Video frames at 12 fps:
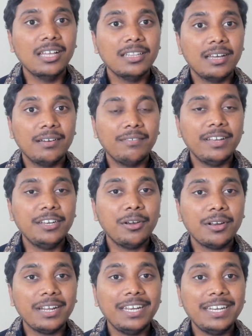When you
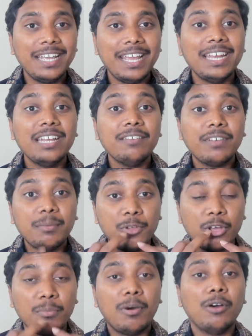are inhaling from
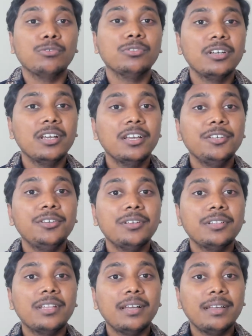your mouth,
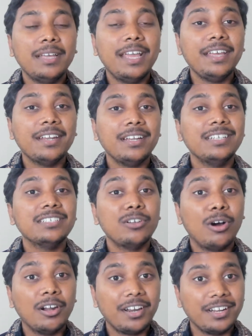the air is
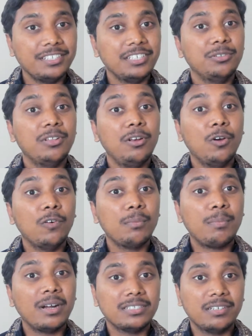not reaching to the lower
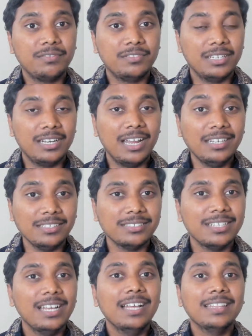parts of the lungs.
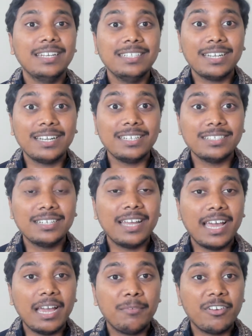That is the reason
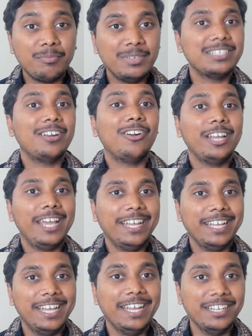diaphragm is not
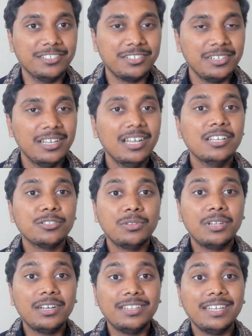engaged, so
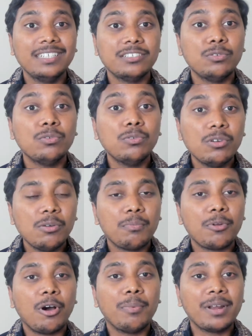that there is no
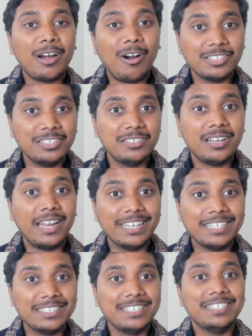proper oxygen
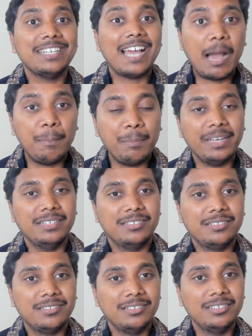exchange happens.